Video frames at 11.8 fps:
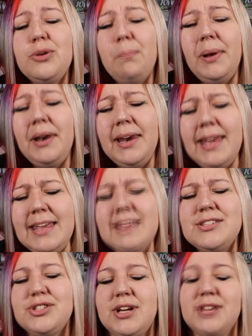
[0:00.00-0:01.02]

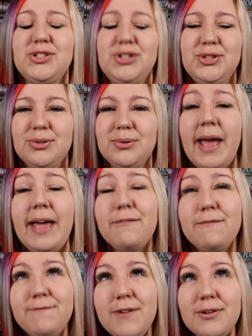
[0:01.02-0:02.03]
please just do a
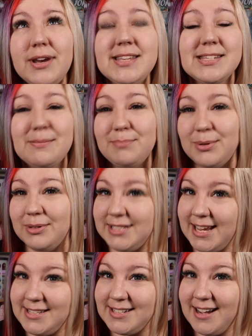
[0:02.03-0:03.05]
very simple
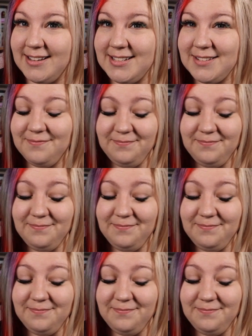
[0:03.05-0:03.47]
test cut.